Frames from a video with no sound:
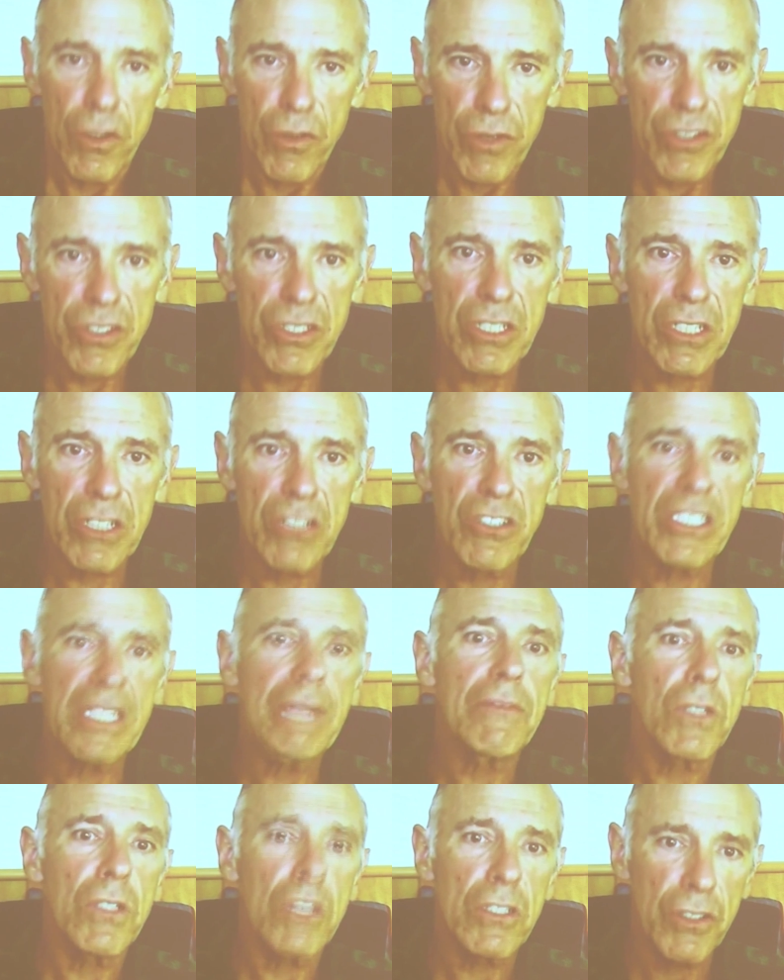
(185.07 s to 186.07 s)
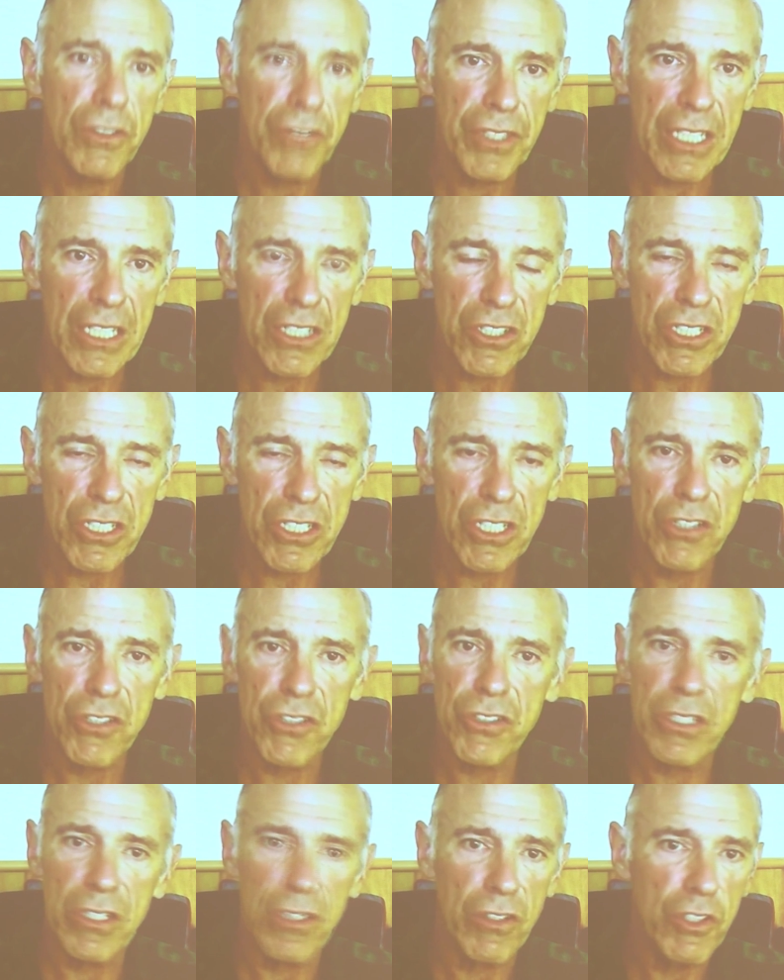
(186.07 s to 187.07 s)
the same critical thinking
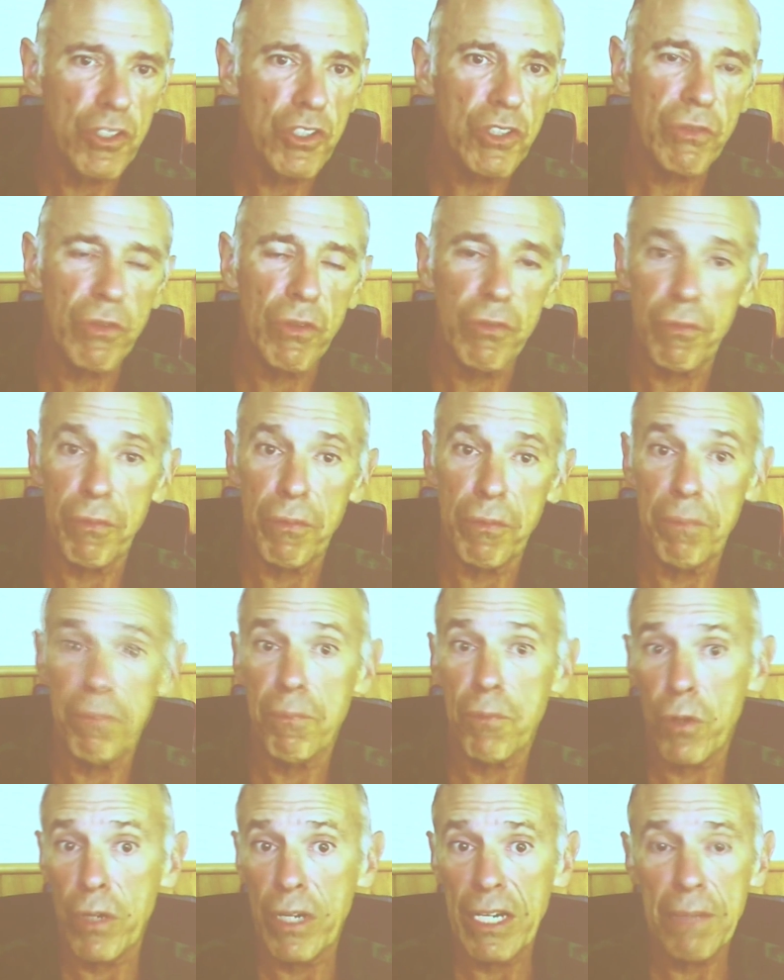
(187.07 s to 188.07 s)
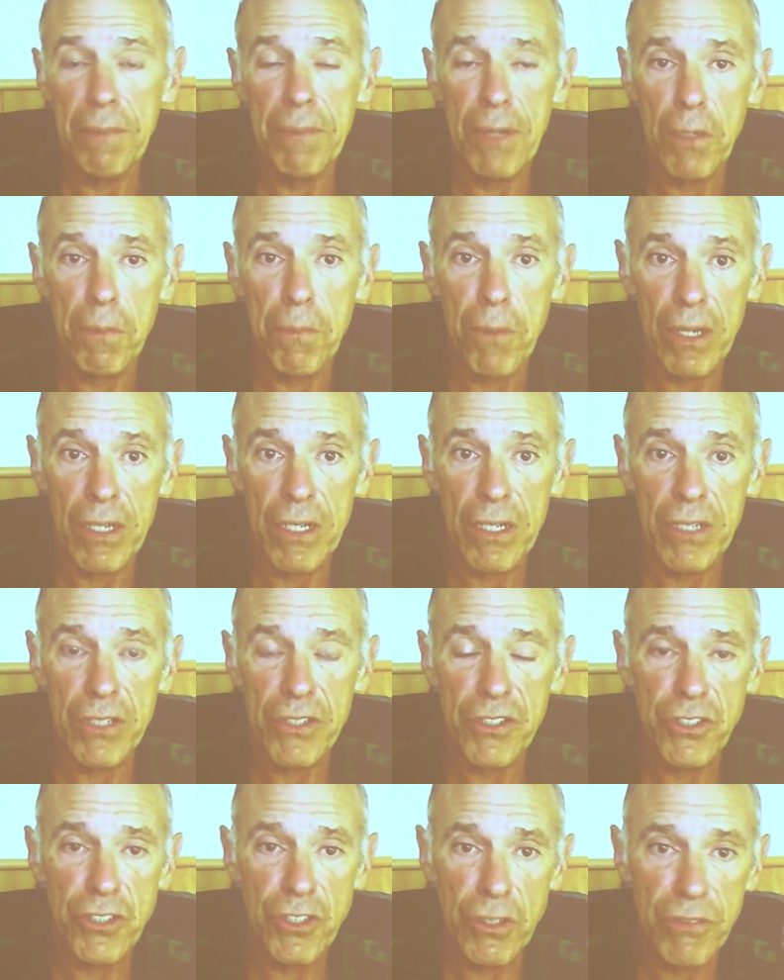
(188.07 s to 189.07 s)
skills that are useful for creating better
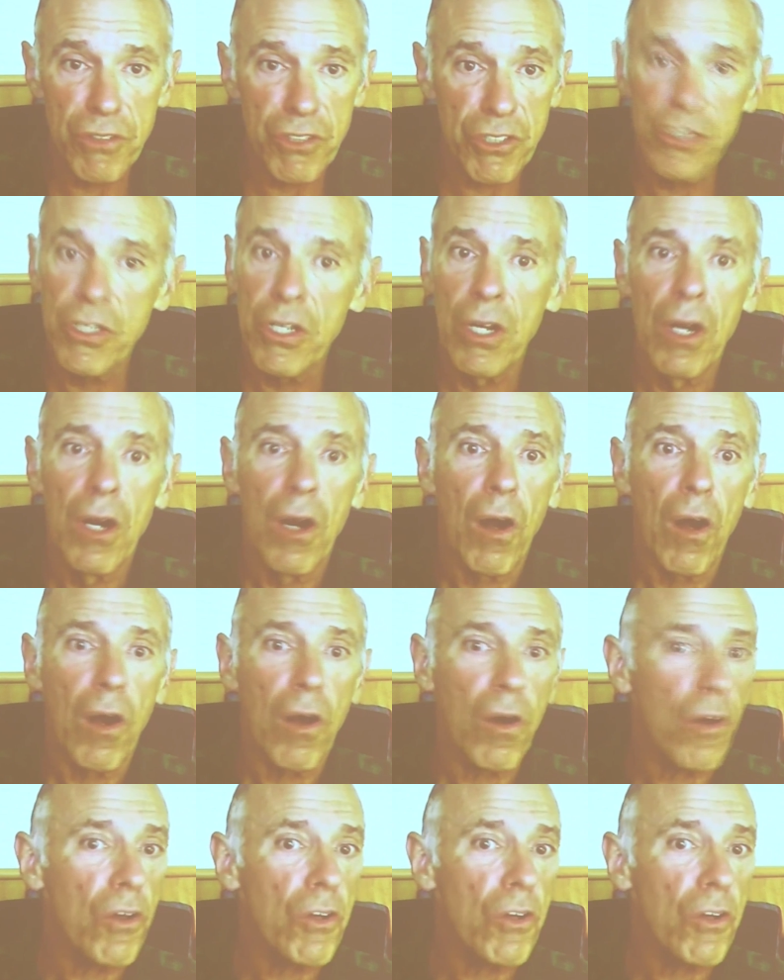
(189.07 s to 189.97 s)
products and services